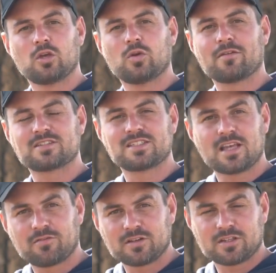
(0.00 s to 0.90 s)
You have
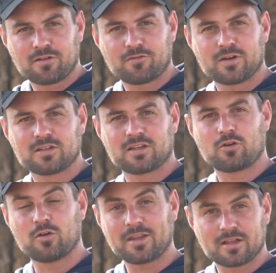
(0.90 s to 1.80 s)
7 different
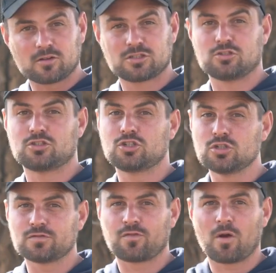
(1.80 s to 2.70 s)
reticles to
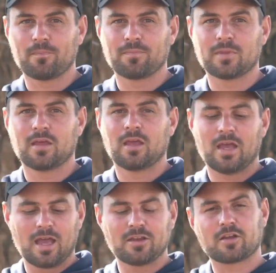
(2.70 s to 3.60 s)
choose from,
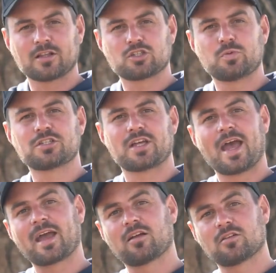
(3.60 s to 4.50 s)
and you can switch
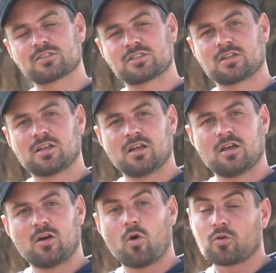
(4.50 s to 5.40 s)
angles
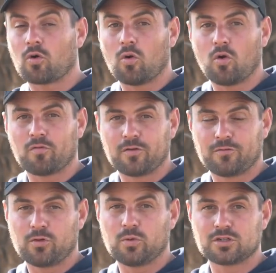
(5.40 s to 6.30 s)
on or off
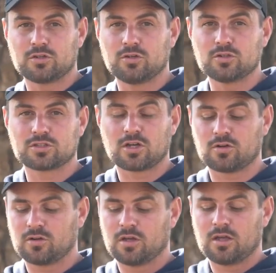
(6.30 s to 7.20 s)
if you wish to do
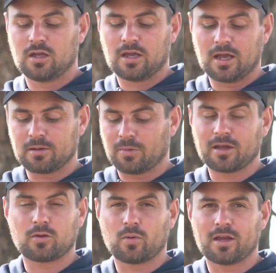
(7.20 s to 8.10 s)
so. And
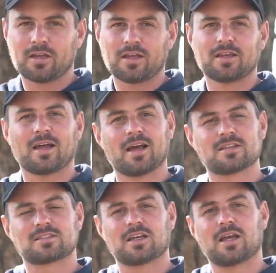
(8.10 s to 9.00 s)
by the way, it
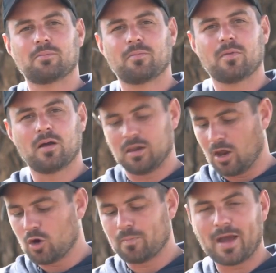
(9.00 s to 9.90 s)
has a
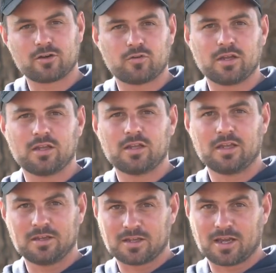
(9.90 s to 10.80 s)
low battery
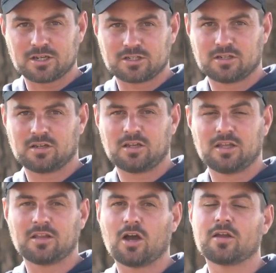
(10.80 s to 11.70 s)
indication
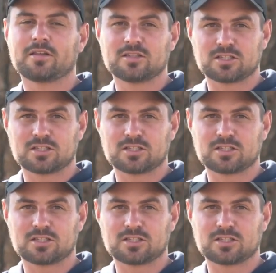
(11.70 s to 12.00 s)
in the OLED